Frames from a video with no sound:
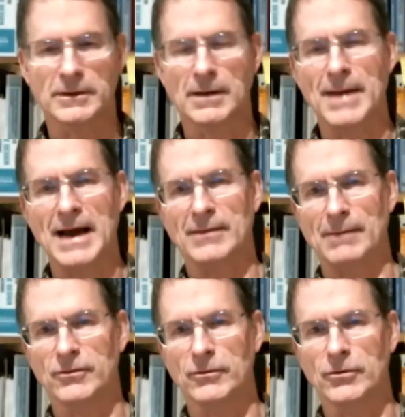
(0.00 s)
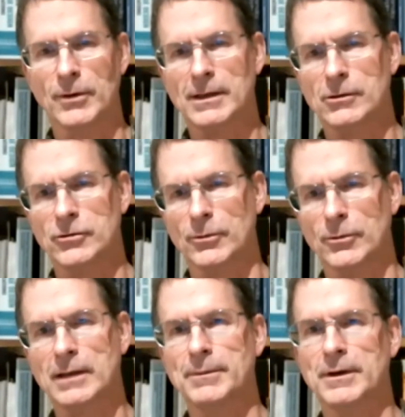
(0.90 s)
come back in the atmosphere too, too
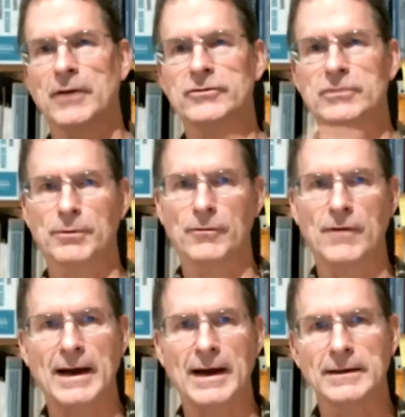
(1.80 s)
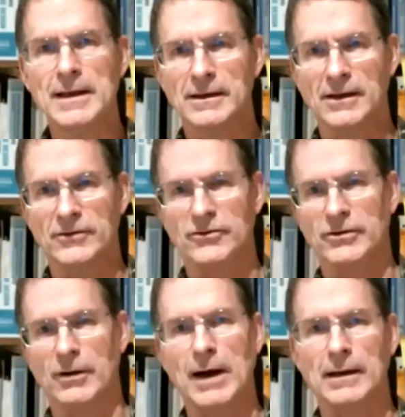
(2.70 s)
quickly, but also provide
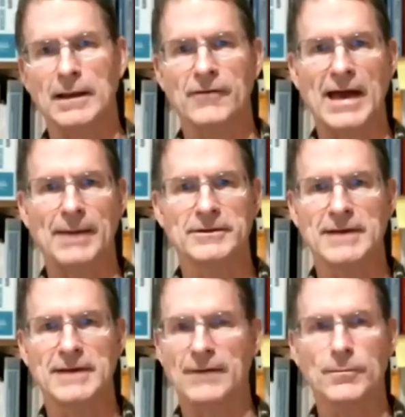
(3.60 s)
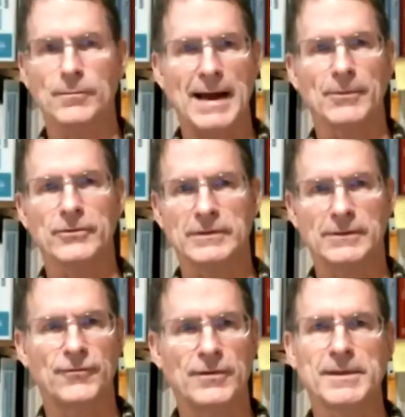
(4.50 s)
necessary wildlife habitat for mammals and
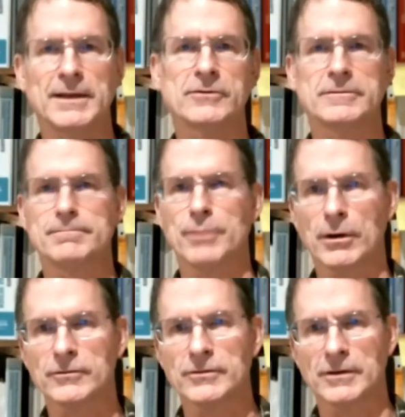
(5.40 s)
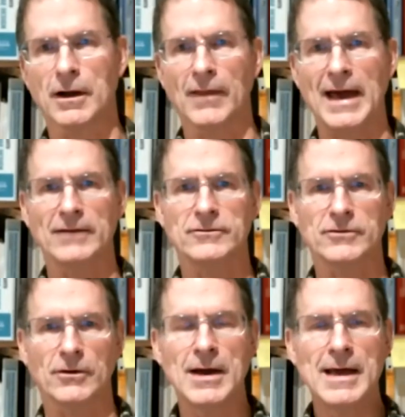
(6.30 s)
amphibians and birds and all that.
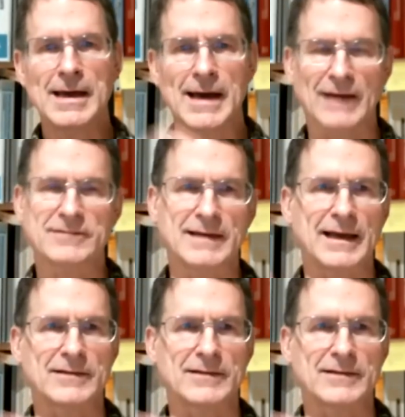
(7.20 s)
So I'd say